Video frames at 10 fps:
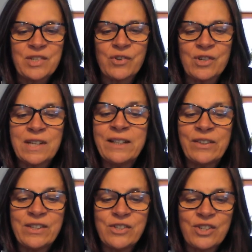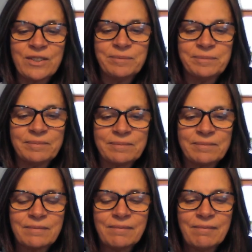So, courage.
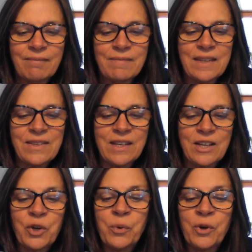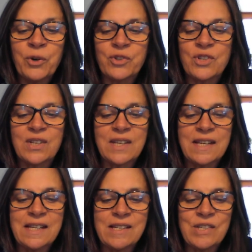The quote
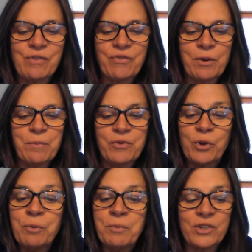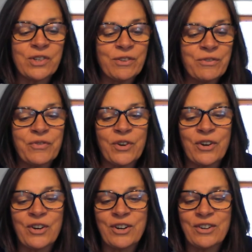is from the role model
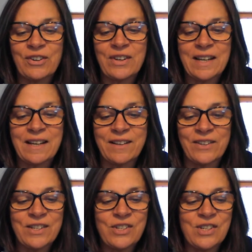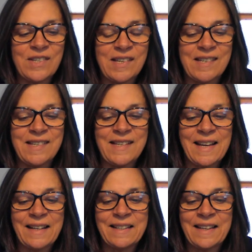for courage and 16
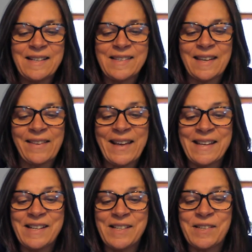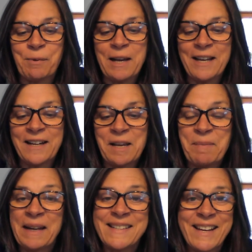guidelines, and that is Wangari
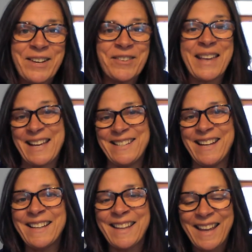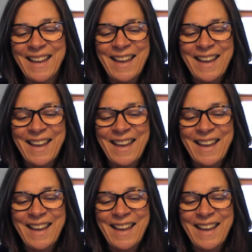Maathai of Kenya.